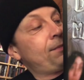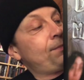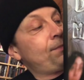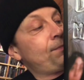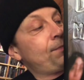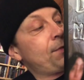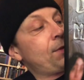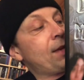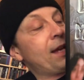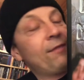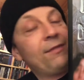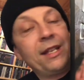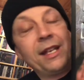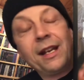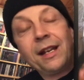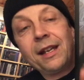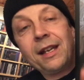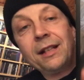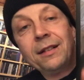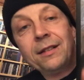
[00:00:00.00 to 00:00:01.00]
you have
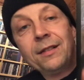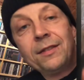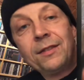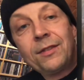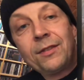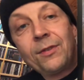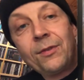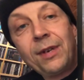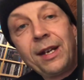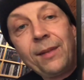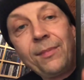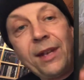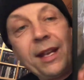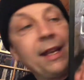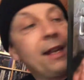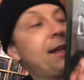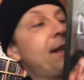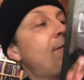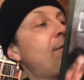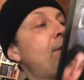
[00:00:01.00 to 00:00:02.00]
Ian Gillan screaming
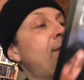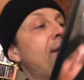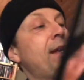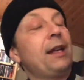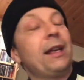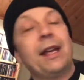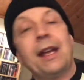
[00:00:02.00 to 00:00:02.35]
and everything.